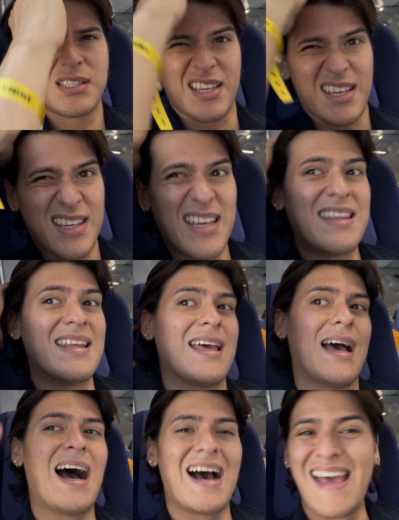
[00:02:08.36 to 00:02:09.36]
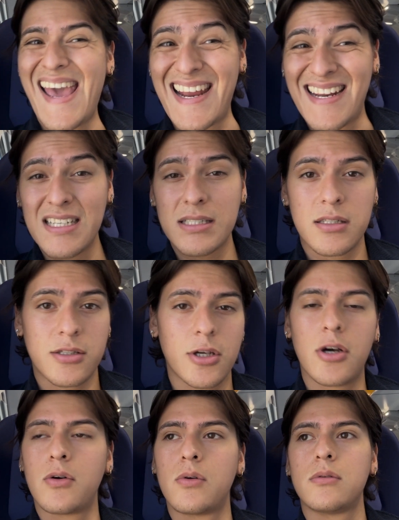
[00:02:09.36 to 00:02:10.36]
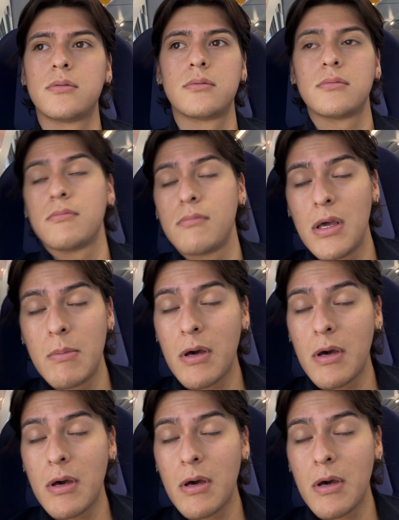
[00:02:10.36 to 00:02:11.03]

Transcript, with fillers: like in the high 80s, so maybe